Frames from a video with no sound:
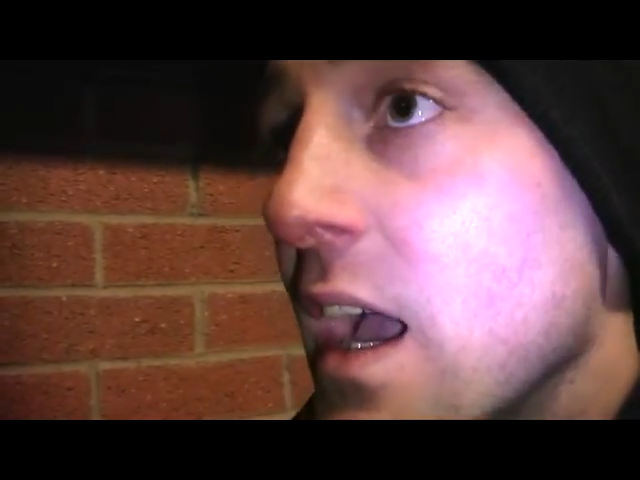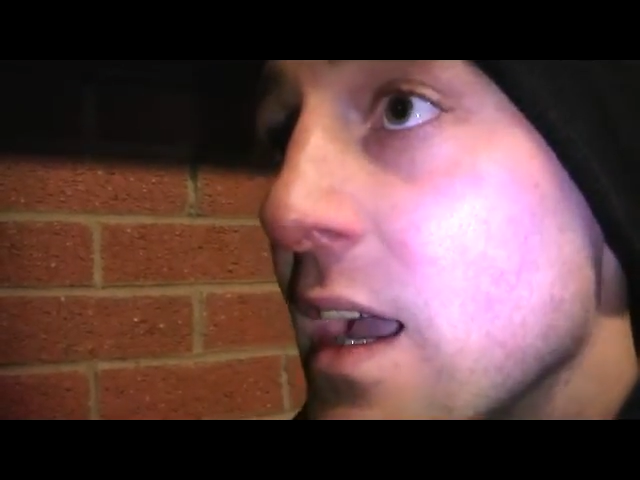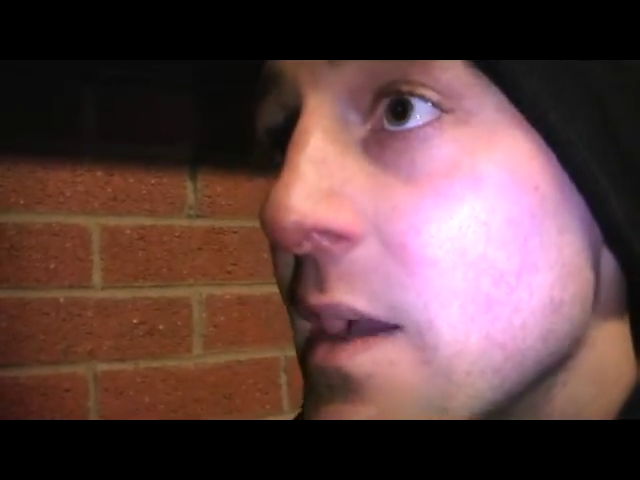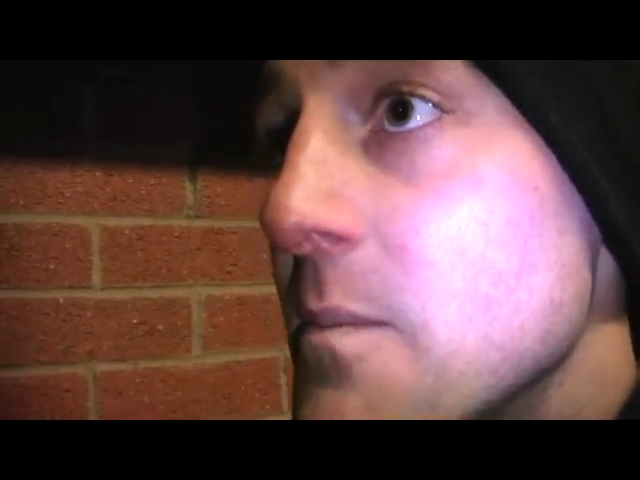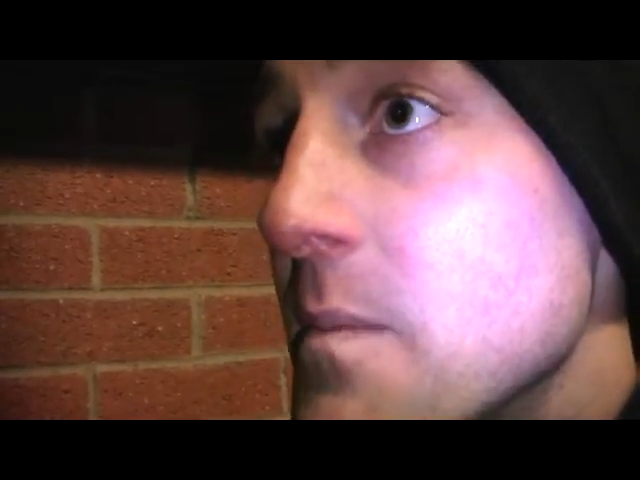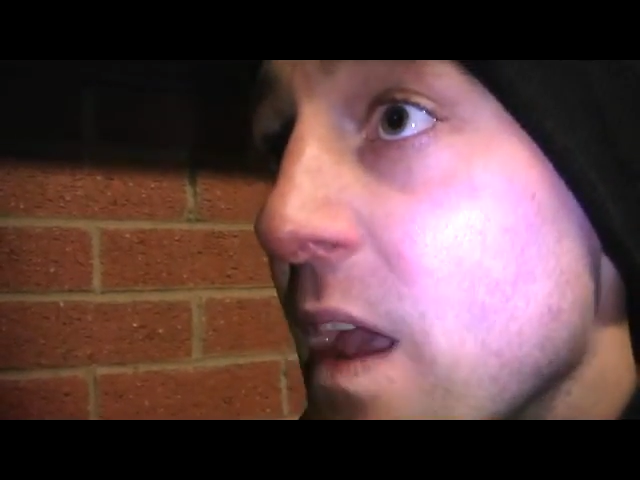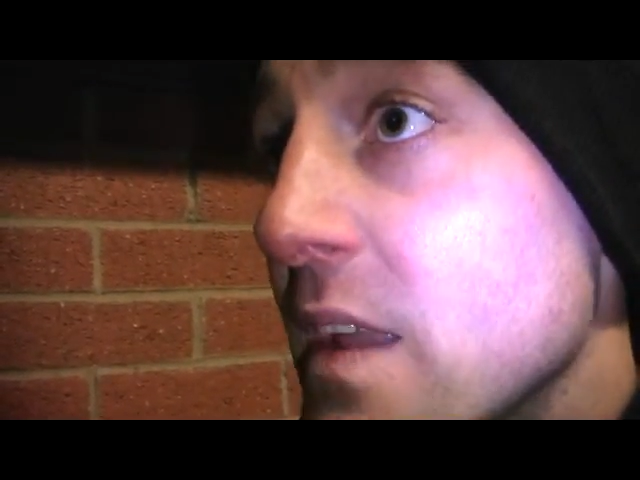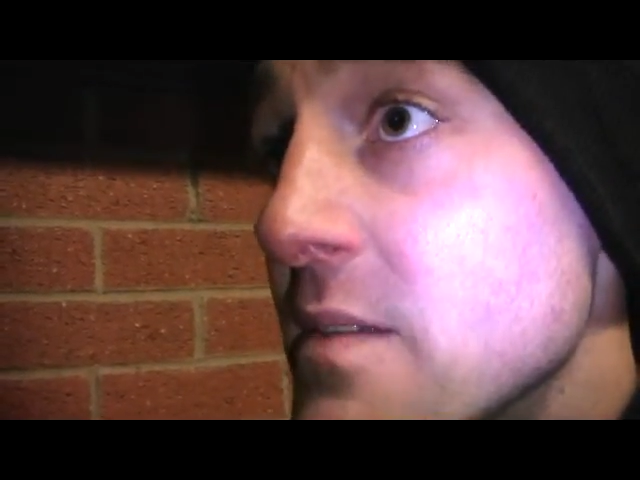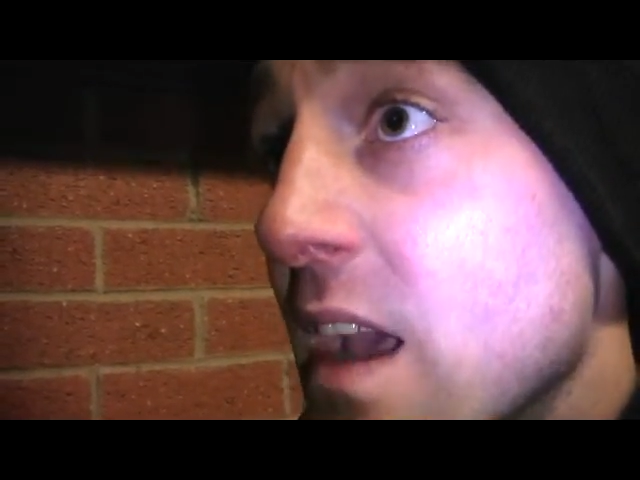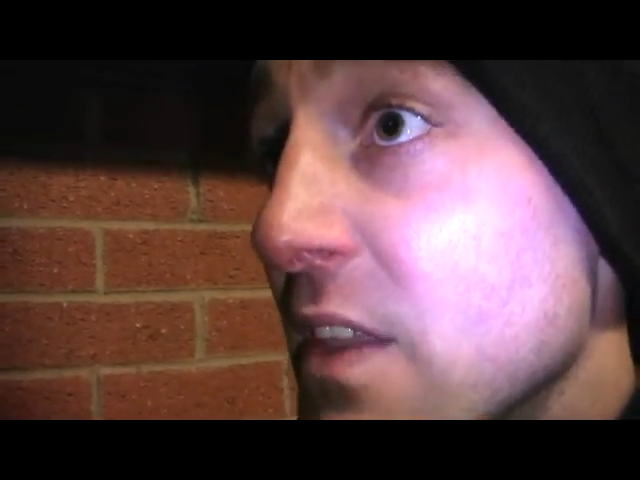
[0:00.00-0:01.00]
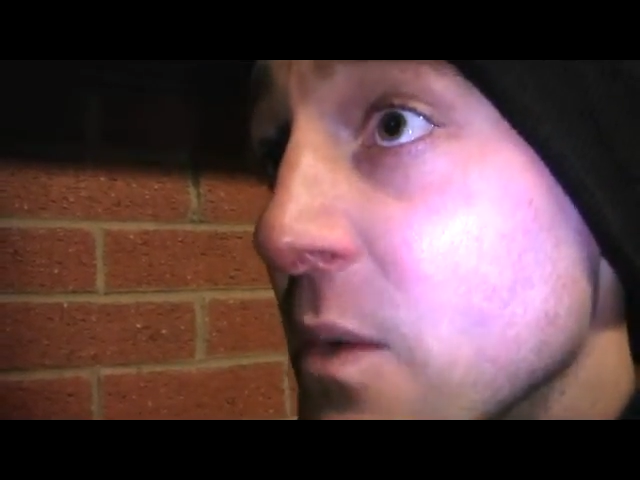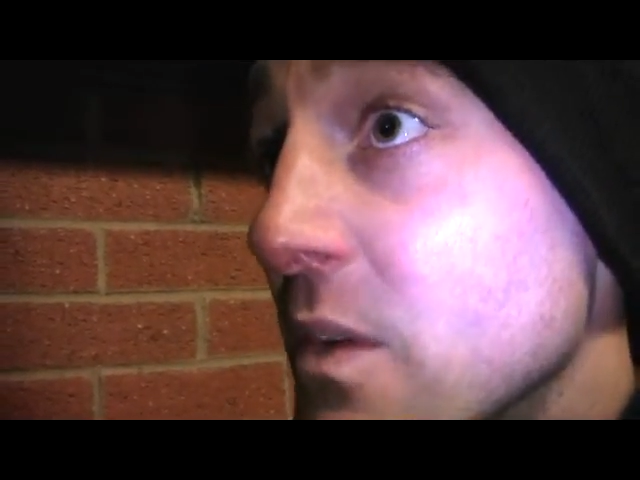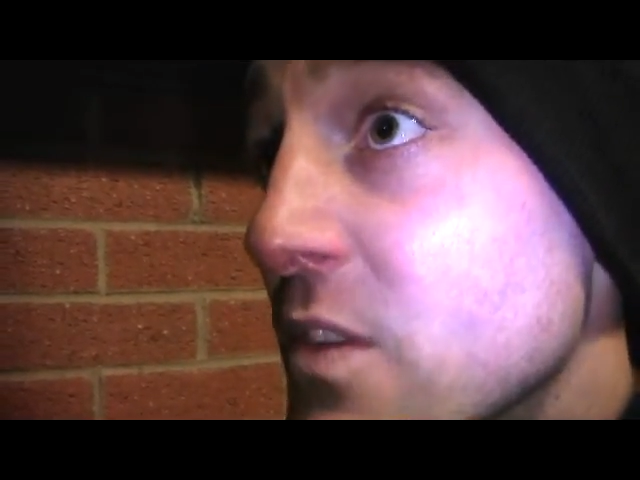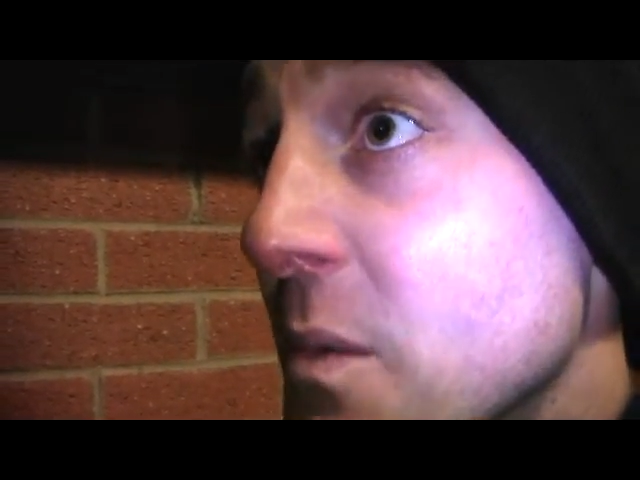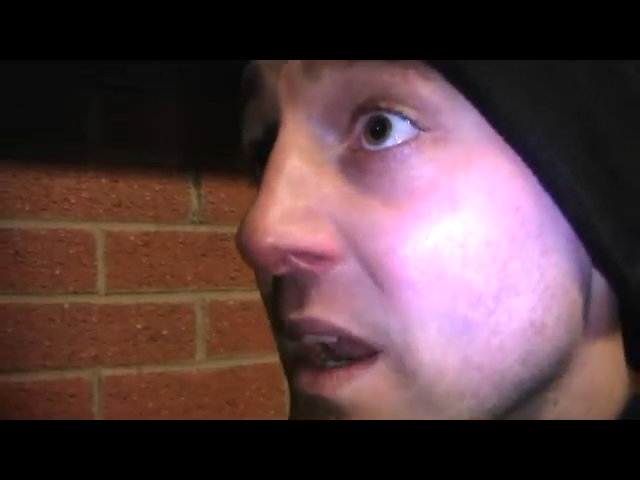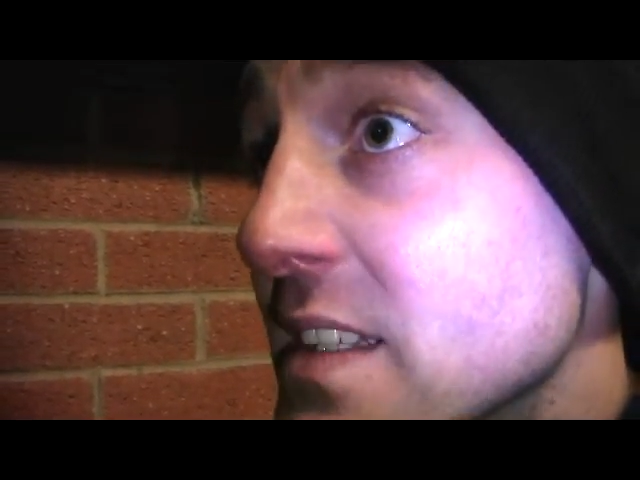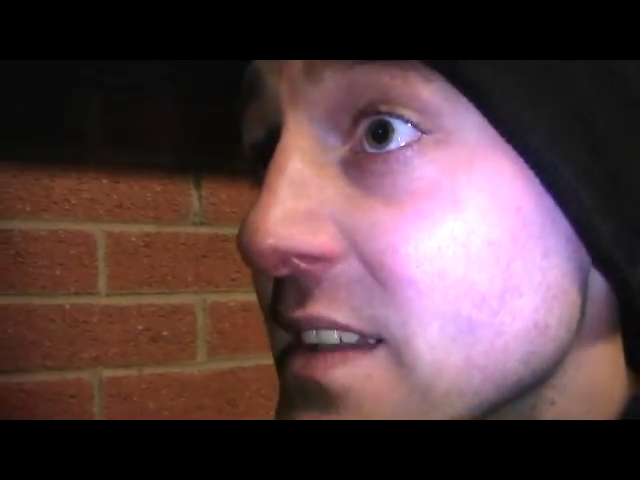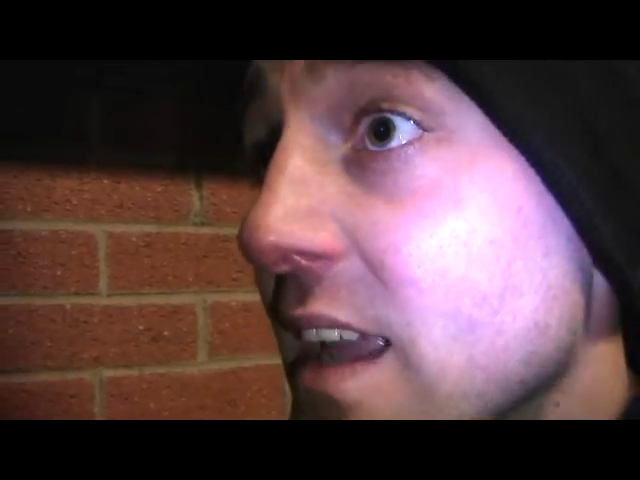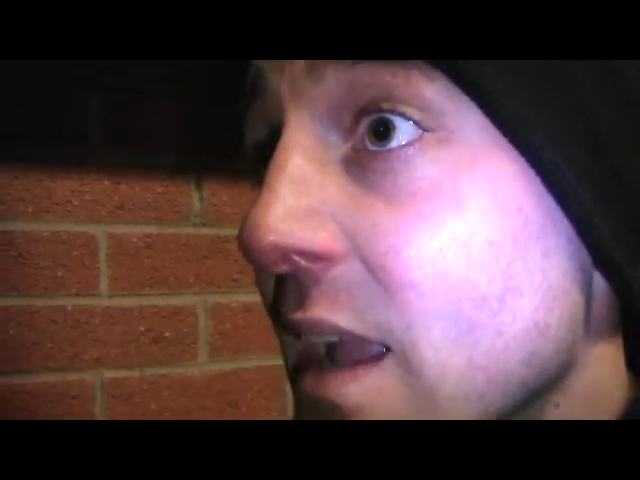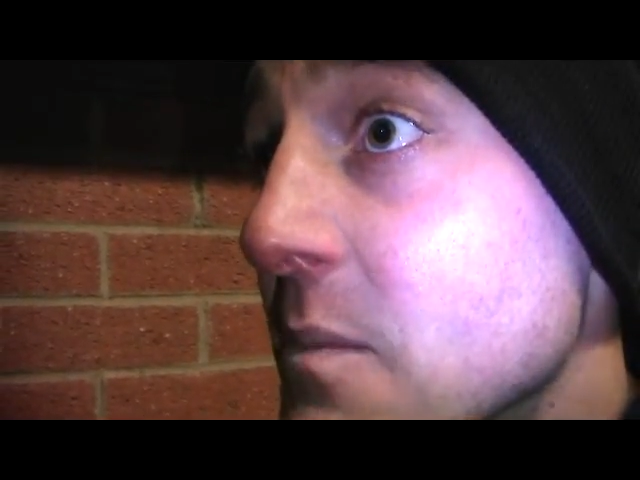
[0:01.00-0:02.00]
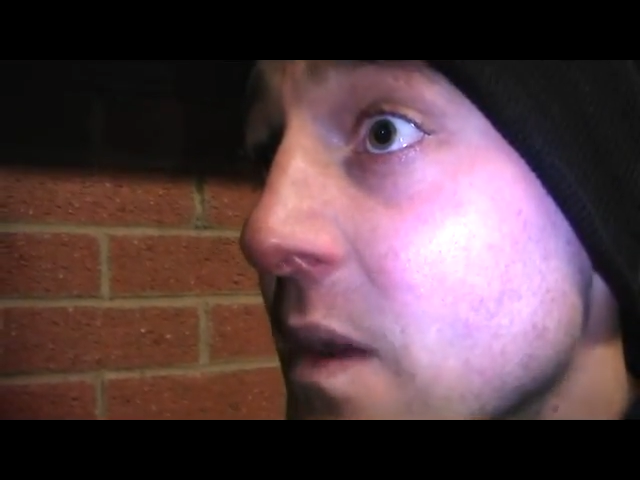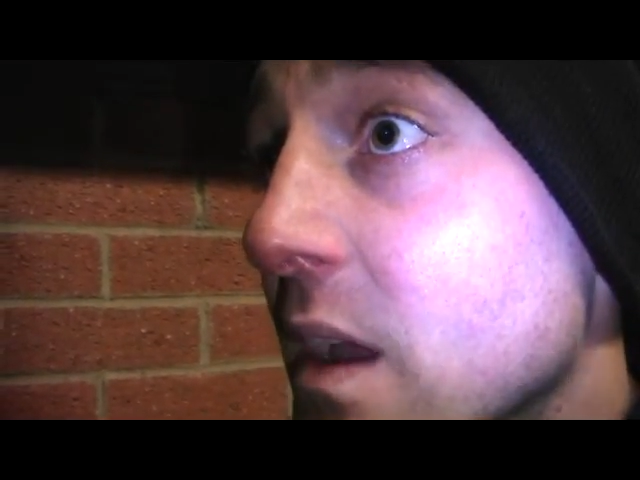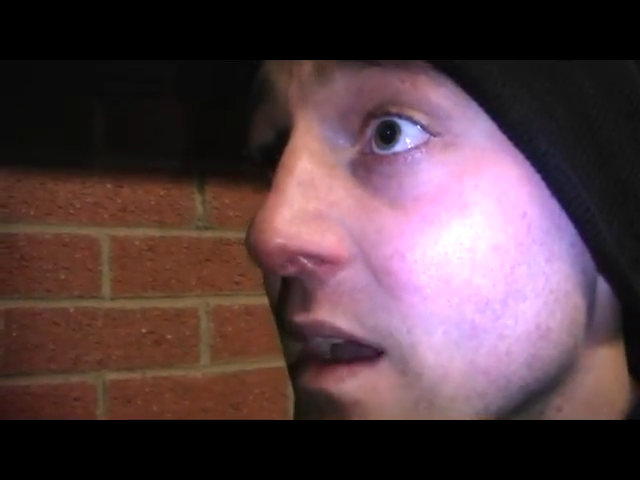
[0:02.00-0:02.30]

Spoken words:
And I think we've dominated the game.